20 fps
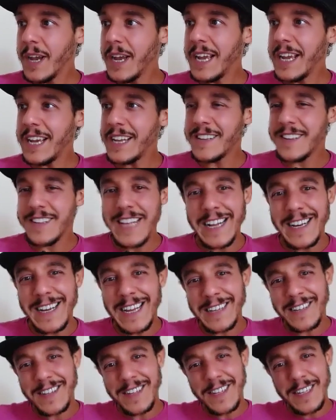it's not
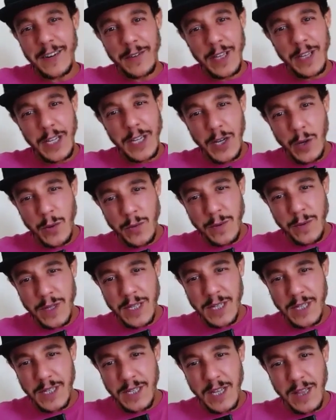necessarily
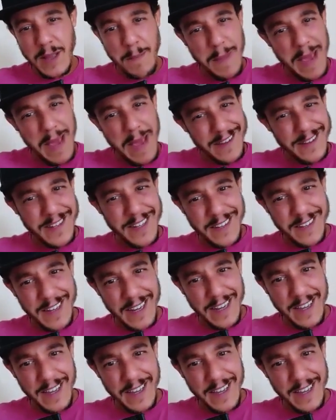known to the masses,